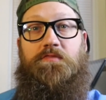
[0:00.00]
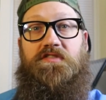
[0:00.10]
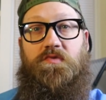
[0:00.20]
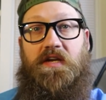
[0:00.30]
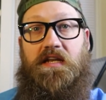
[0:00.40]
in
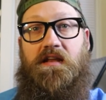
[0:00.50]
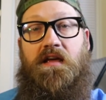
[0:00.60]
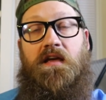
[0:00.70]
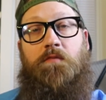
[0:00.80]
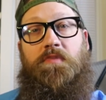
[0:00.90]
between,
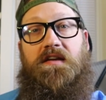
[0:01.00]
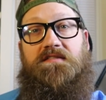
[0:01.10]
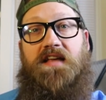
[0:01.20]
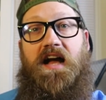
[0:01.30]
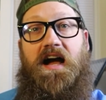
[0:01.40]

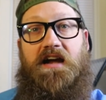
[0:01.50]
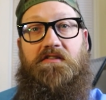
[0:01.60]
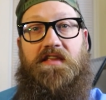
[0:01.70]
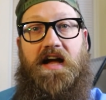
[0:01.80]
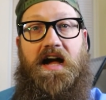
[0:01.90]
because the
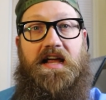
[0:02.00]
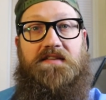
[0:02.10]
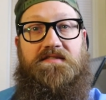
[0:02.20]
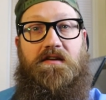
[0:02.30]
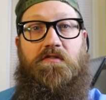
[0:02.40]
higher the
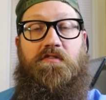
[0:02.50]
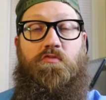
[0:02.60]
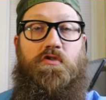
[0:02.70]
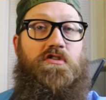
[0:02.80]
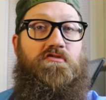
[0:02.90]
ISO, the
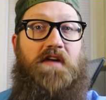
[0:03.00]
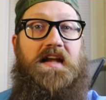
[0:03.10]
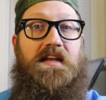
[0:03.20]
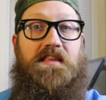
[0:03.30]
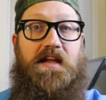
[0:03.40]
more
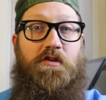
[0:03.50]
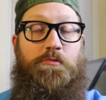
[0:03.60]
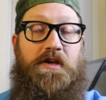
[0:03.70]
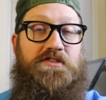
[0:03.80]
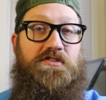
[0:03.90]
grainy that
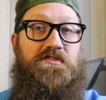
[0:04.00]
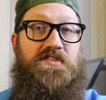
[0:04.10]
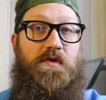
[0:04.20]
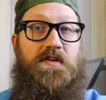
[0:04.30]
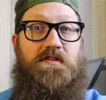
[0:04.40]
your picture
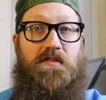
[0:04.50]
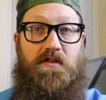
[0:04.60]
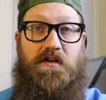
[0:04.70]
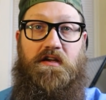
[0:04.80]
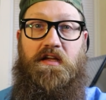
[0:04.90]
is going to
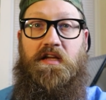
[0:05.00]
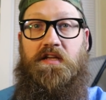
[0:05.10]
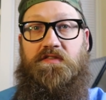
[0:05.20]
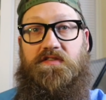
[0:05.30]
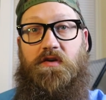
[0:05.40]
look.
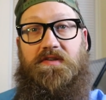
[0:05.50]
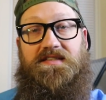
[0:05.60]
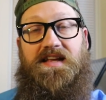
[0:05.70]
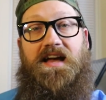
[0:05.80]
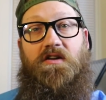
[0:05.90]
So
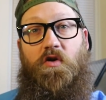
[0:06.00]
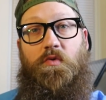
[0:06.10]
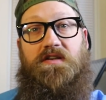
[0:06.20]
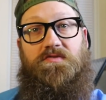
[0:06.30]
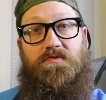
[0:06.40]
it's not
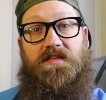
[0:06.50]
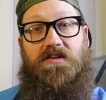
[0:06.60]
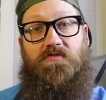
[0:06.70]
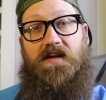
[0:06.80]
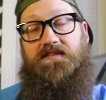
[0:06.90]
always
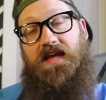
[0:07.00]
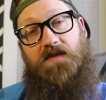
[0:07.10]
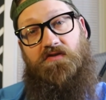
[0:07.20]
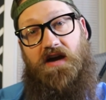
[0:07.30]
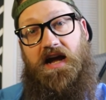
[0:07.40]
really great to
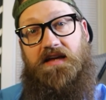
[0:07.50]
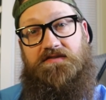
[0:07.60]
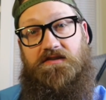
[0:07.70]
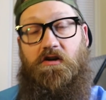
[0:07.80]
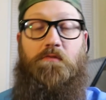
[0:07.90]
have your
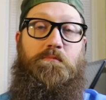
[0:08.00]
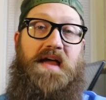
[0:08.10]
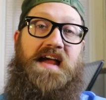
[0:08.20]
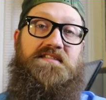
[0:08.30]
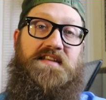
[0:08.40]
ISO
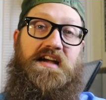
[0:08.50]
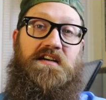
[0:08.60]
maxed